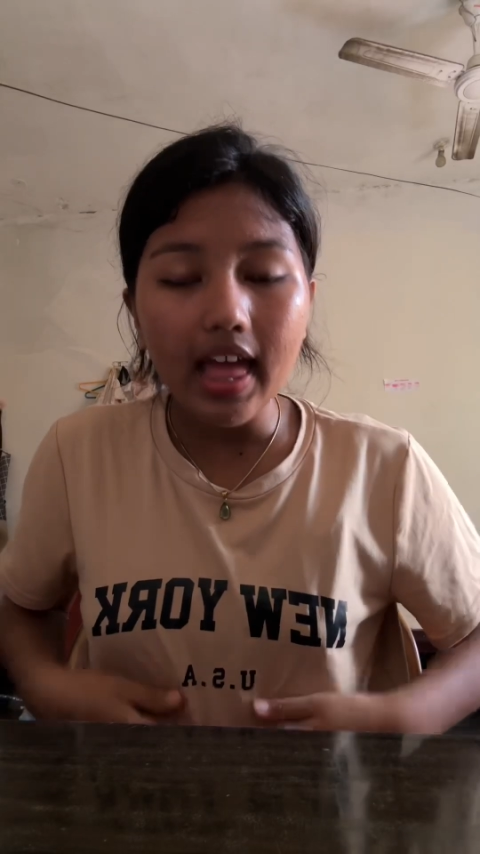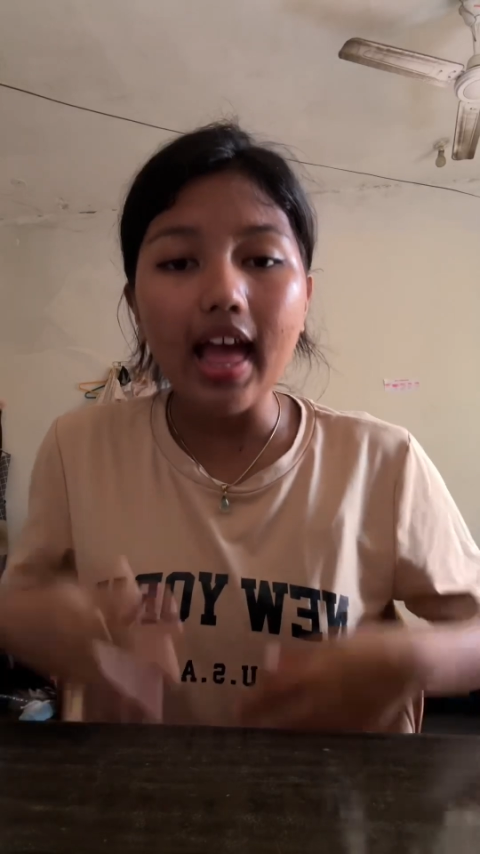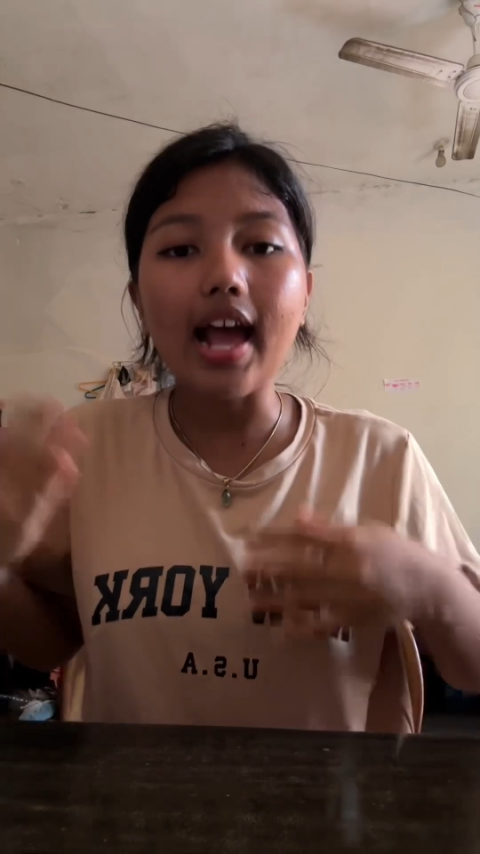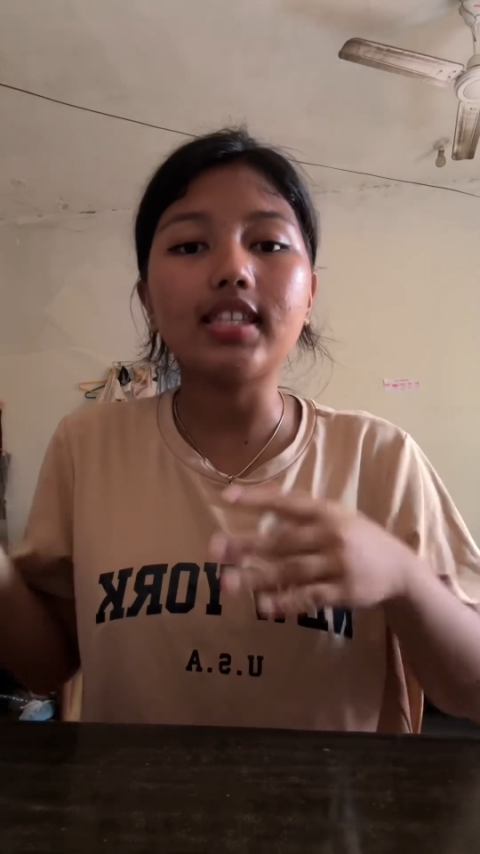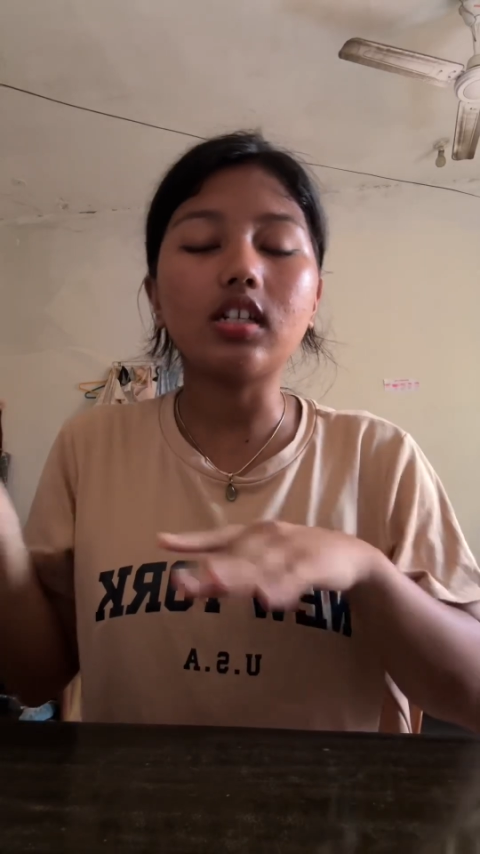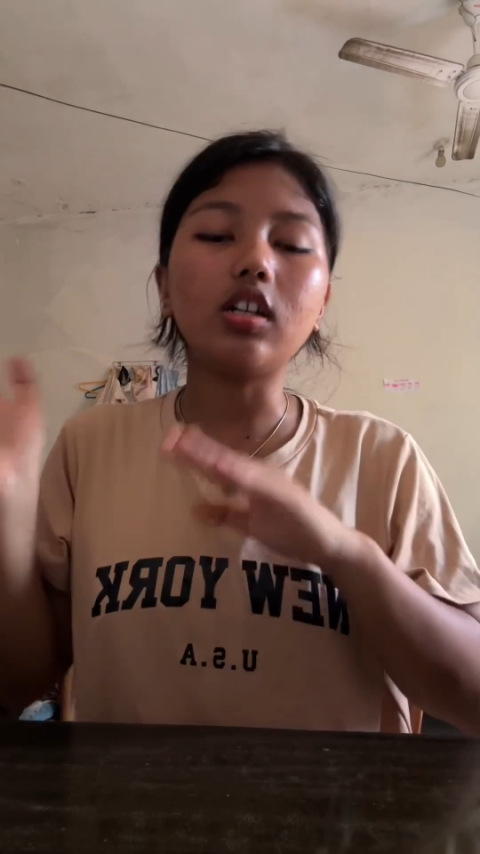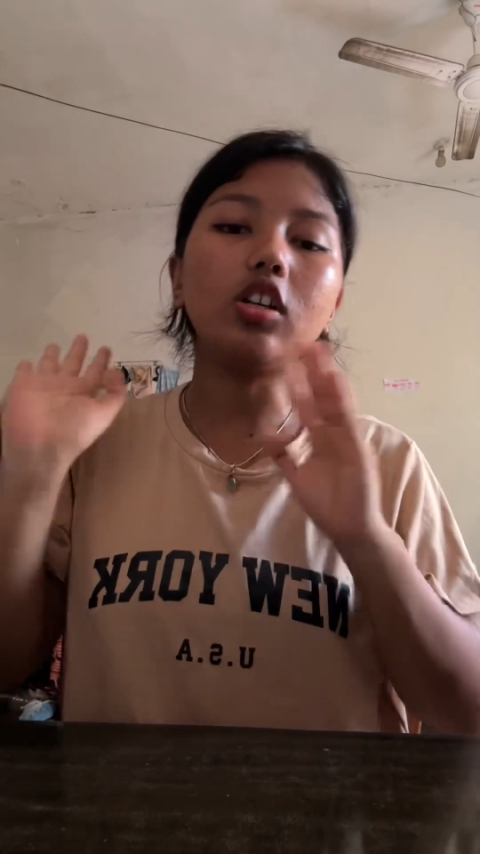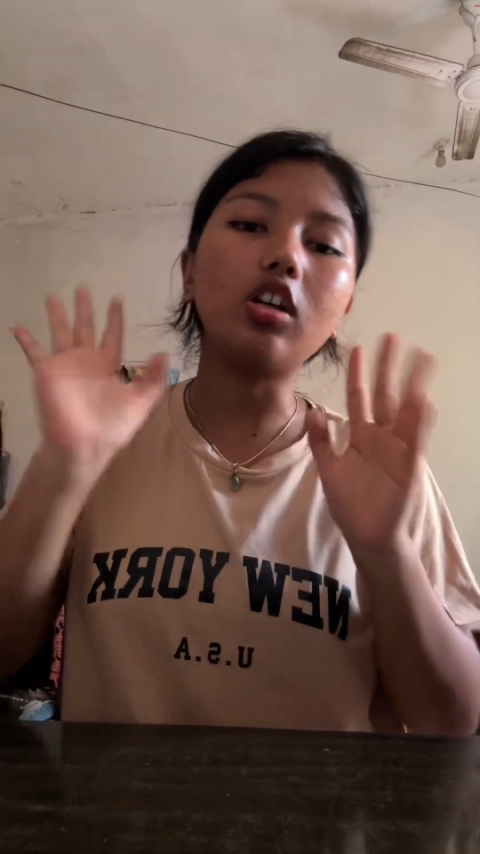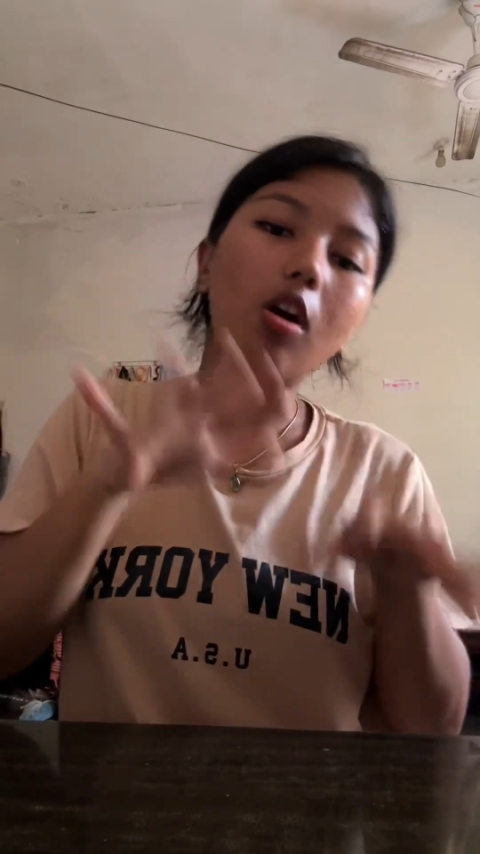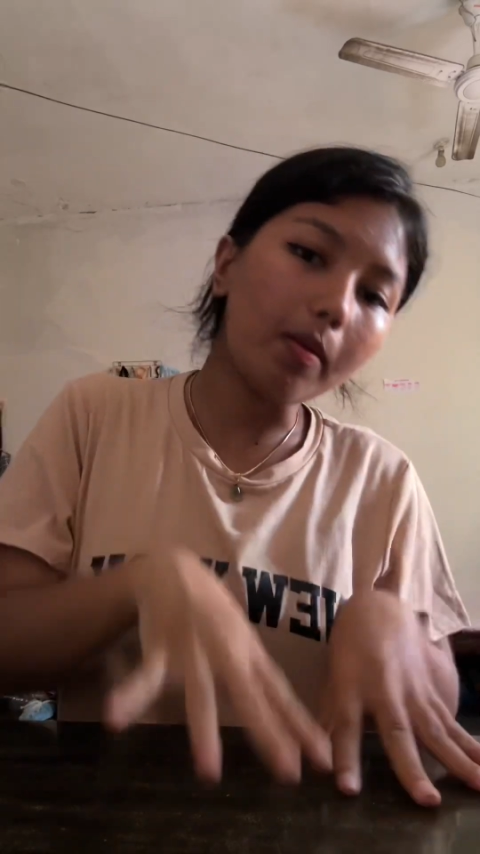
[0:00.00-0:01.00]
has
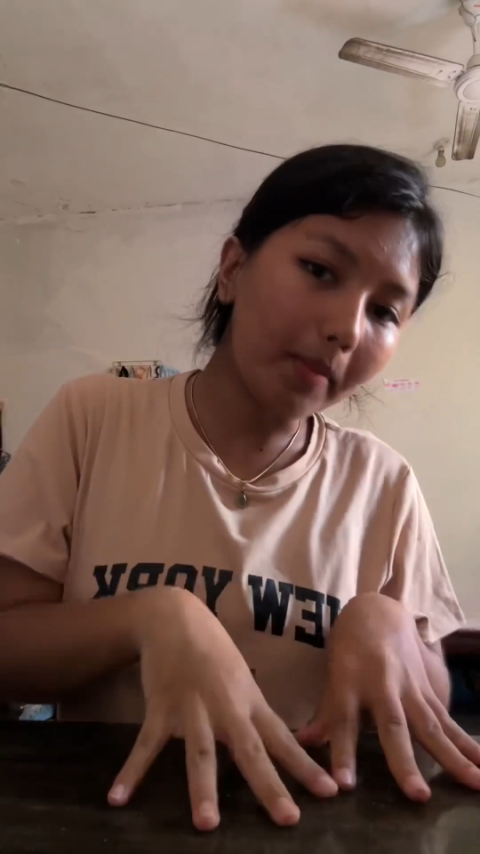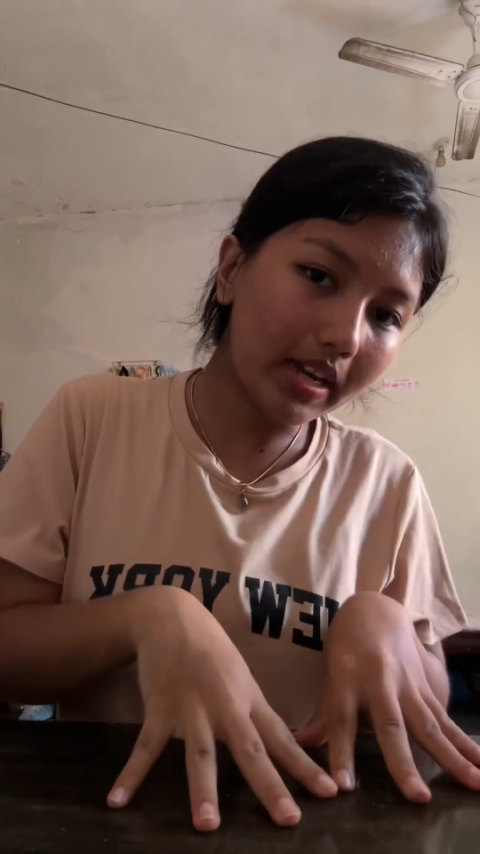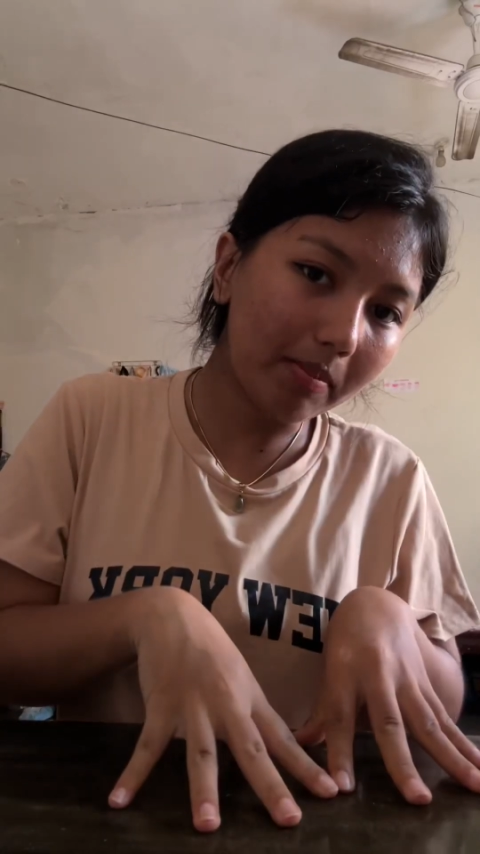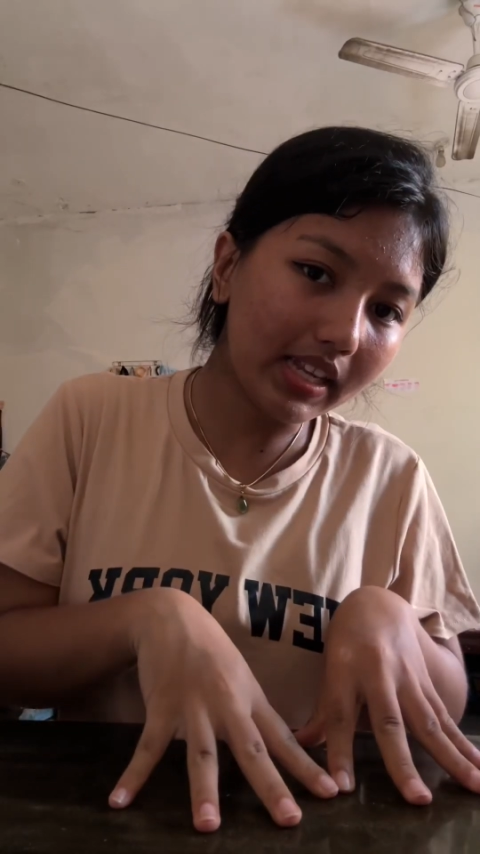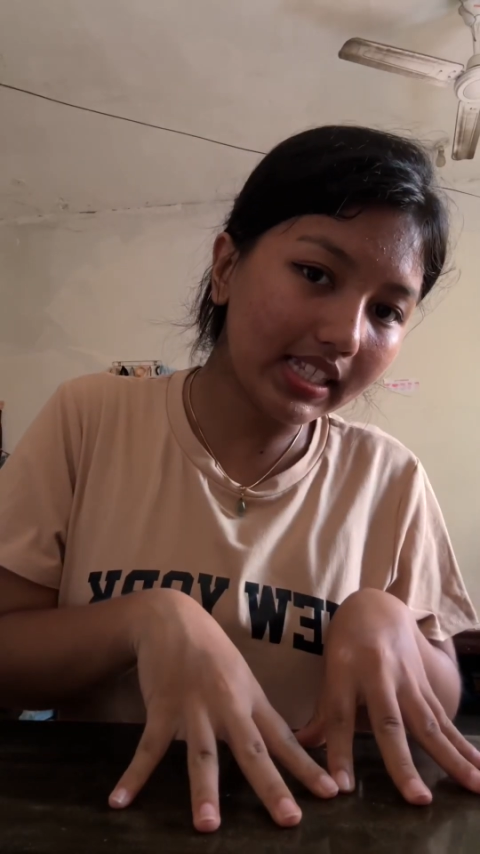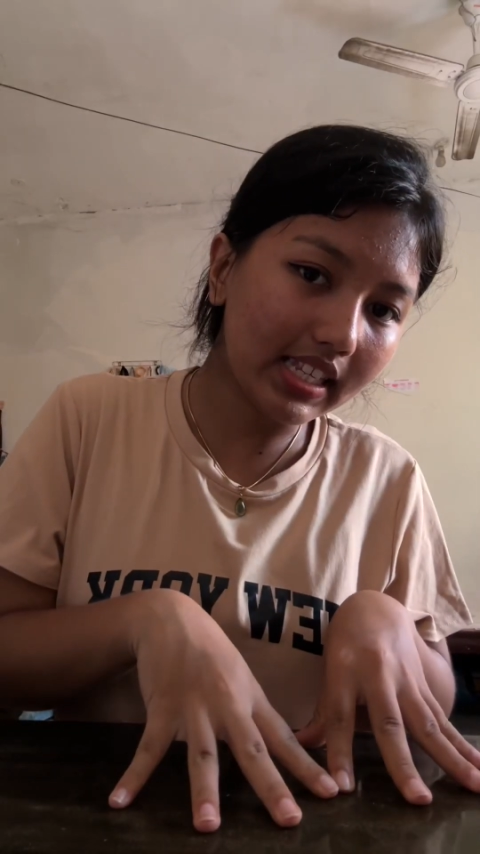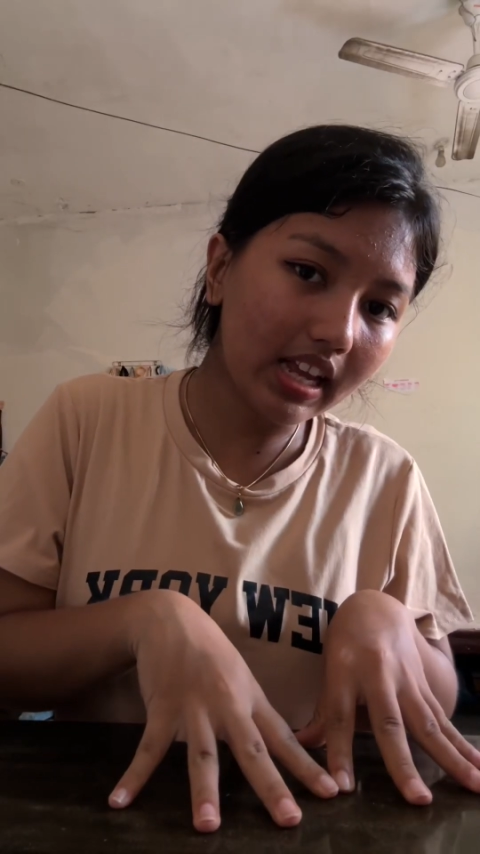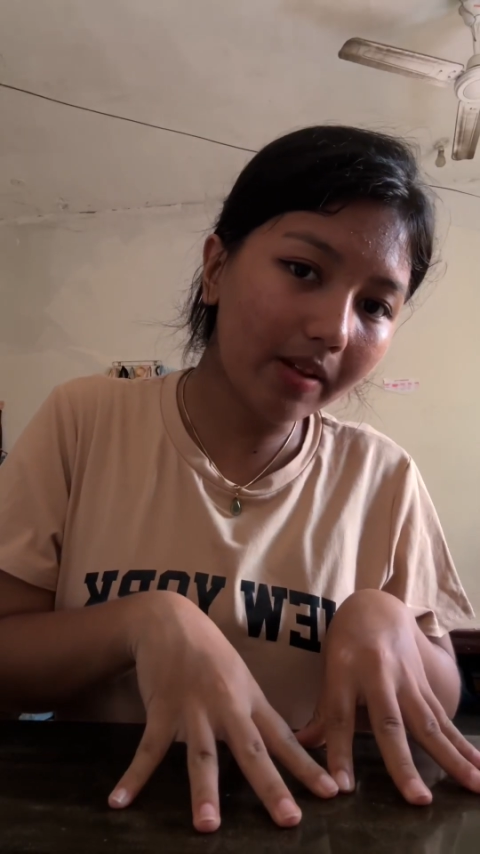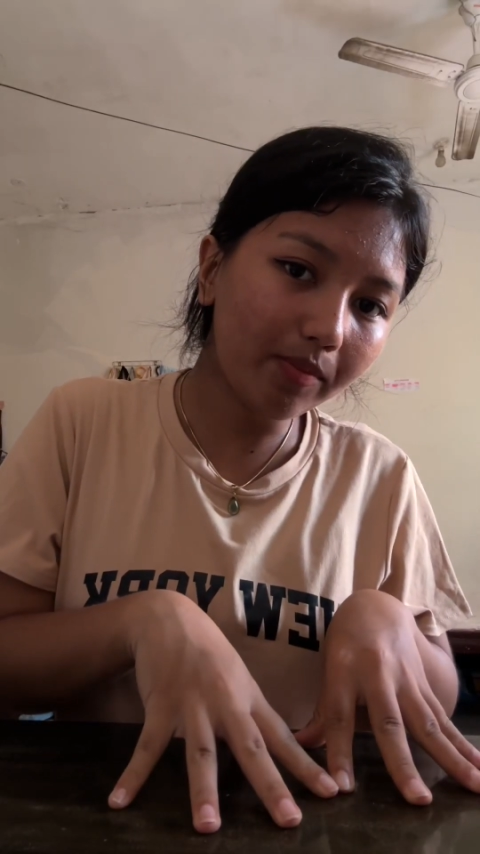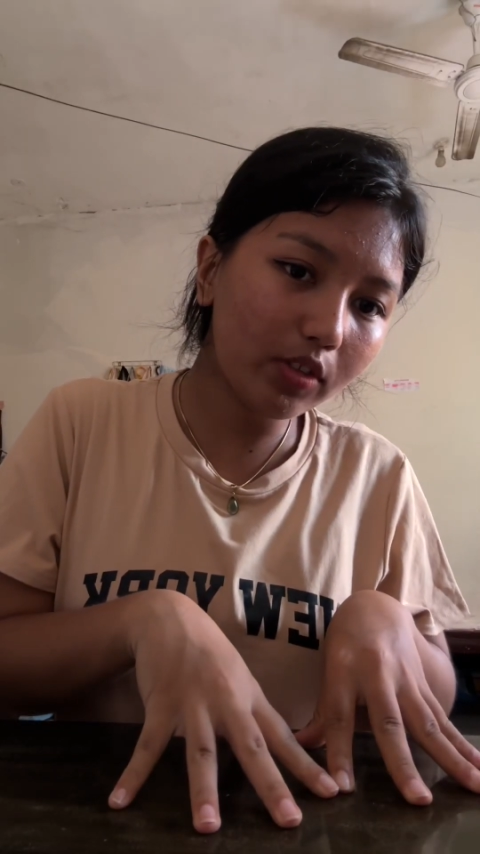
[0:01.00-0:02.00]
undergone metaplasia